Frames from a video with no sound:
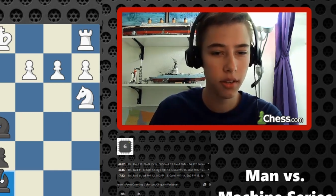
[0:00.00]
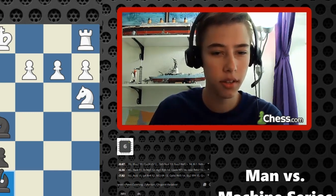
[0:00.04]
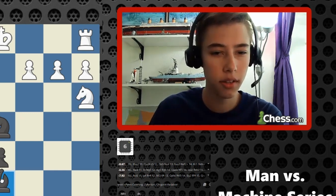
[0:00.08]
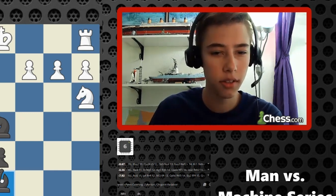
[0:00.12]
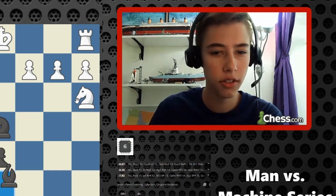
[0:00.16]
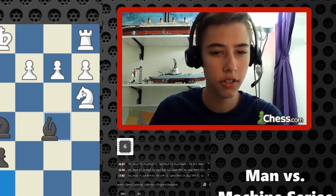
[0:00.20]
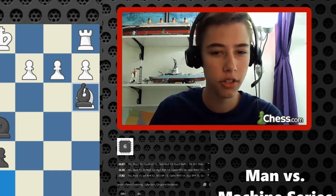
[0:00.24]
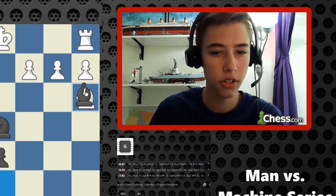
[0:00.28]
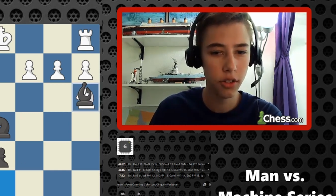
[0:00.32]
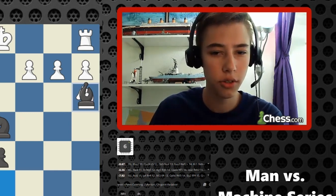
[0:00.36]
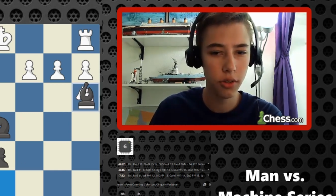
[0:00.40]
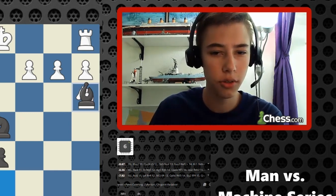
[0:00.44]

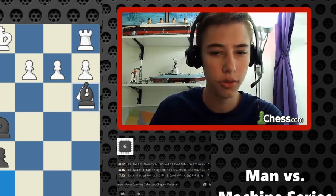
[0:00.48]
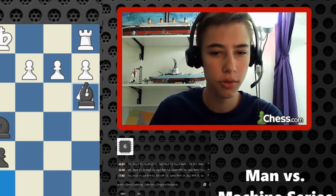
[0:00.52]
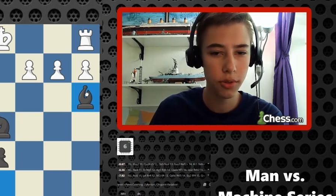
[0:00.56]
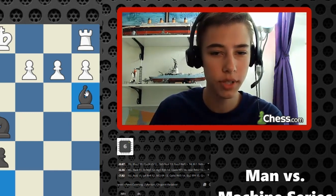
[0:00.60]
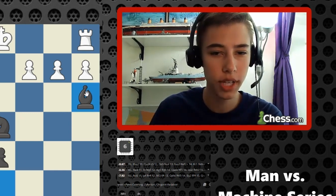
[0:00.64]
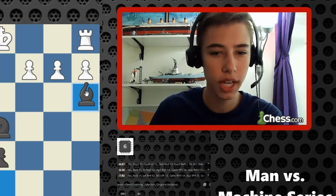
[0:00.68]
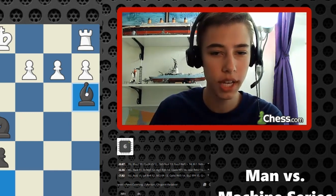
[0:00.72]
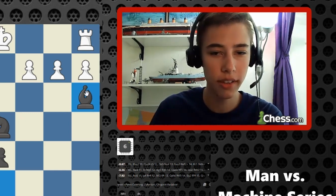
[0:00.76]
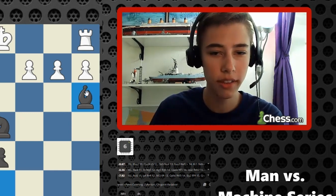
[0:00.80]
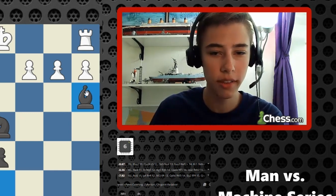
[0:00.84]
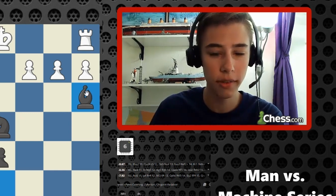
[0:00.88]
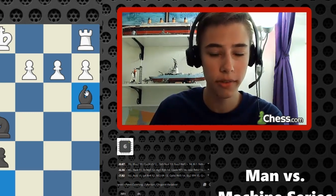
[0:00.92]
to
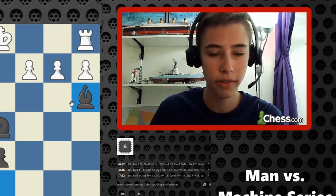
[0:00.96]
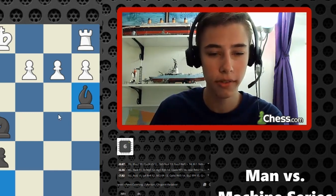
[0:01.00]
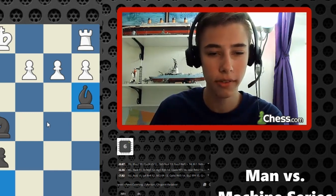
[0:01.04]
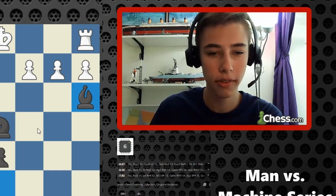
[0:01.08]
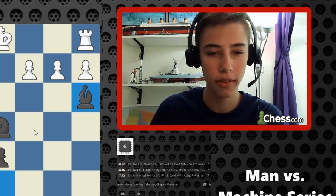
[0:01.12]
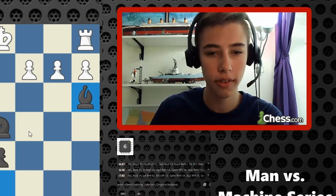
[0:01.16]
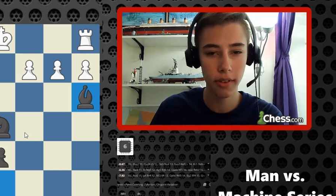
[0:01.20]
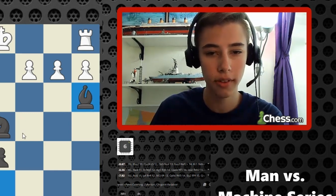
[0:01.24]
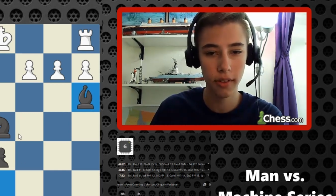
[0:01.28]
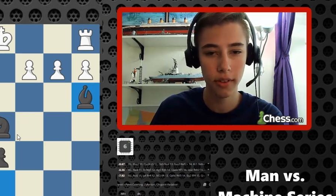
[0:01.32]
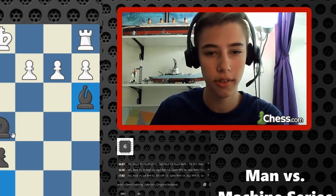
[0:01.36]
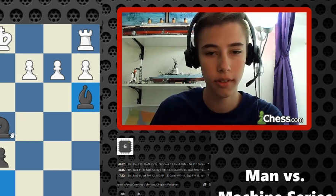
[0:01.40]
take this
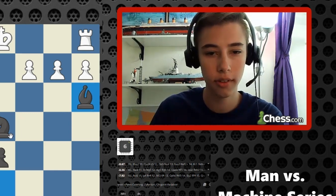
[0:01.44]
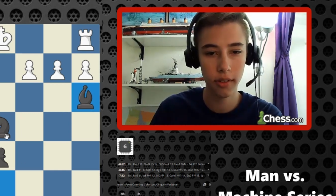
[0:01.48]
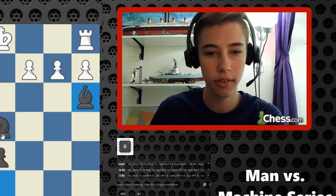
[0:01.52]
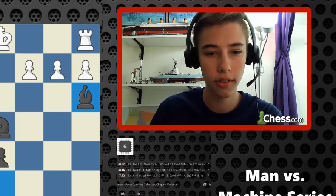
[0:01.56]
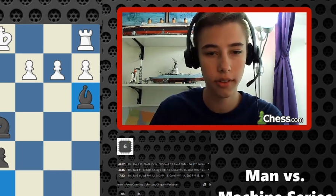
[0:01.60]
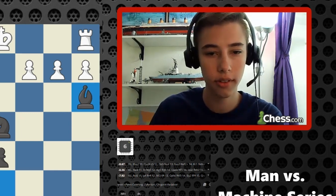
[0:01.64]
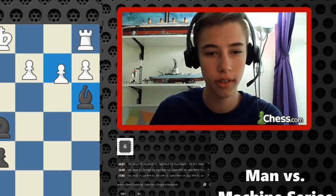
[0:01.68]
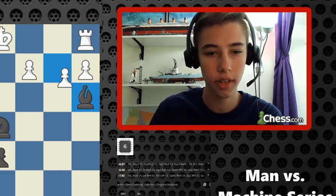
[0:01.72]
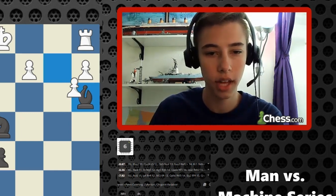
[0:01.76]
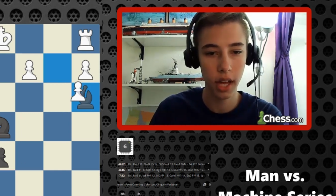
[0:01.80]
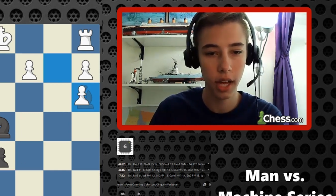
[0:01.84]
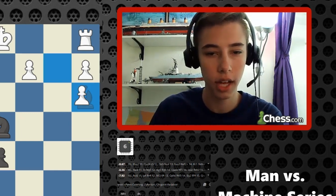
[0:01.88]

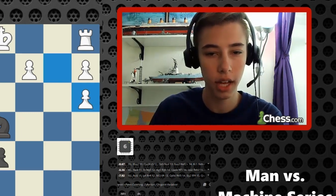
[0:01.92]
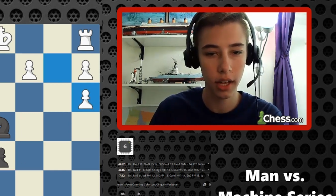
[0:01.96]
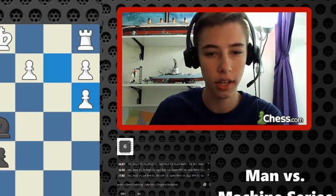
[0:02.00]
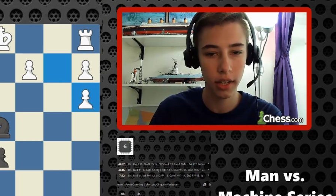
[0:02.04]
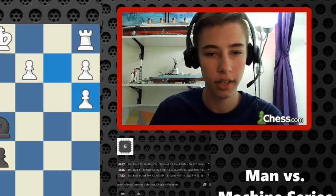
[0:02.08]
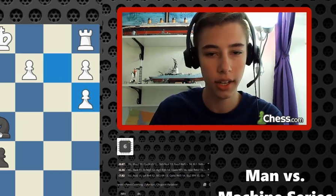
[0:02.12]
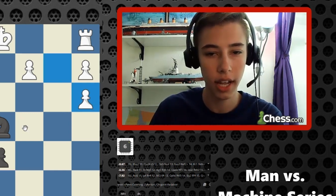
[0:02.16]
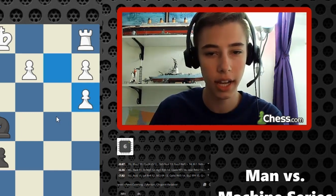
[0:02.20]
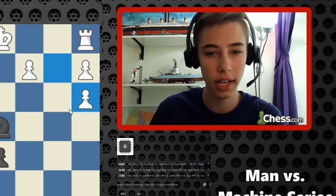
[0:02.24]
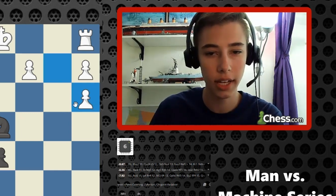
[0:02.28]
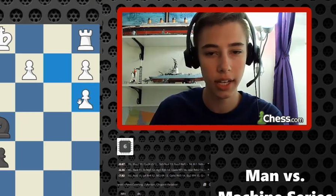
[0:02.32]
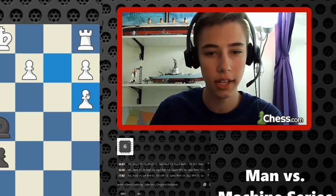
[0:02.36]

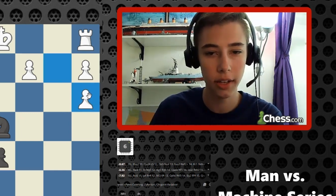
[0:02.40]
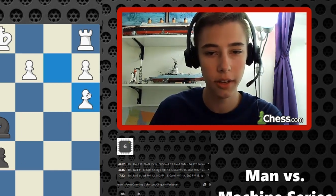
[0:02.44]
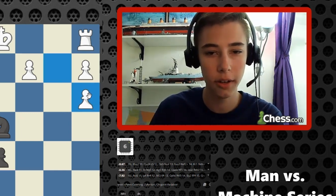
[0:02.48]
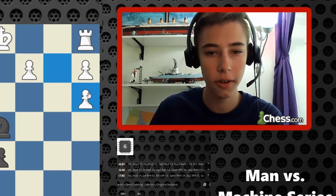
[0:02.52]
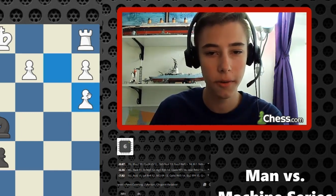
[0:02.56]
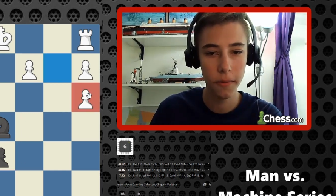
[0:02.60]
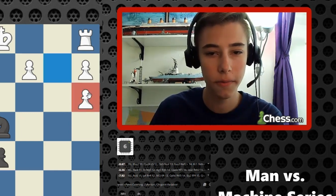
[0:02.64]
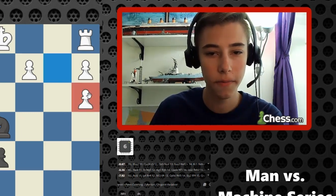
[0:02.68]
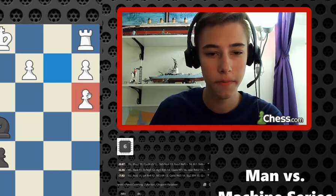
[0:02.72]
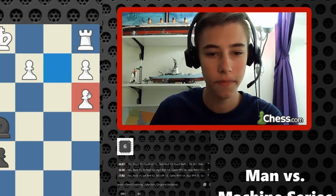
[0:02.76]
knight here.